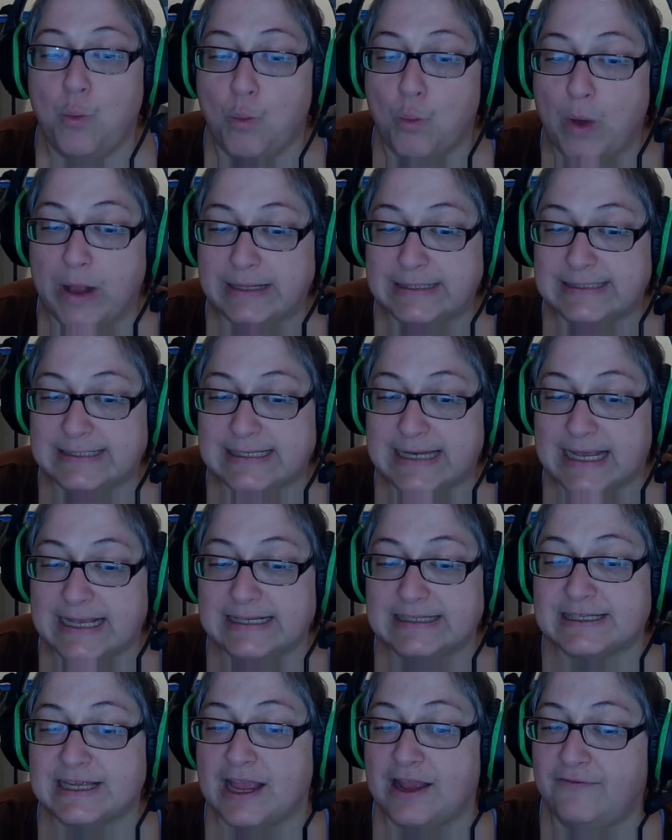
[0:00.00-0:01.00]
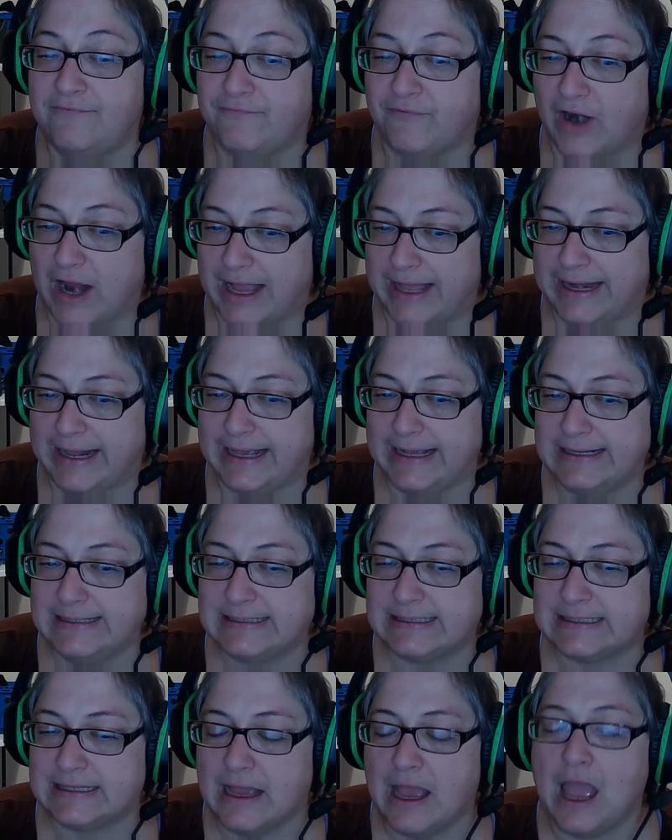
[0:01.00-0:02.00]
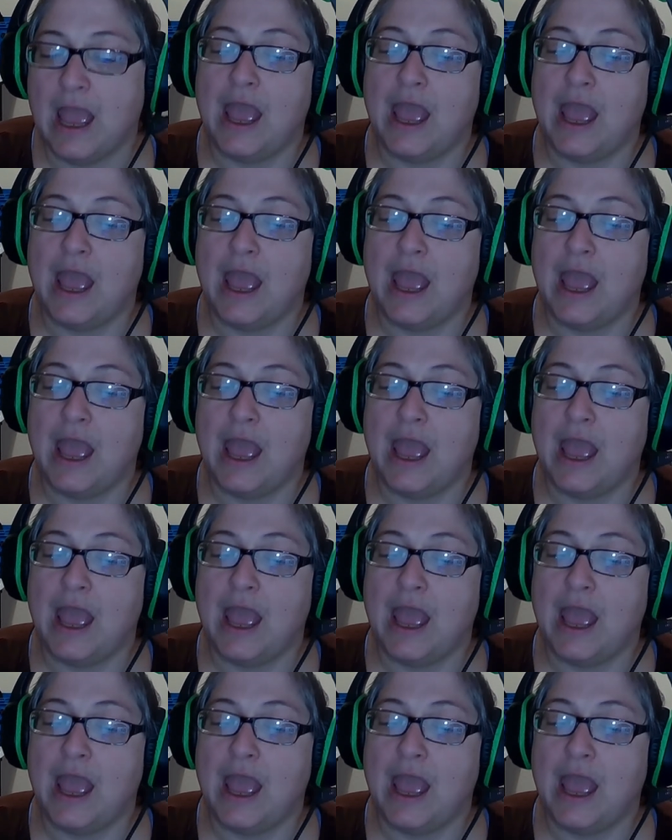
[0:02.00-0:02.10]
Wednesdays, and Fridays,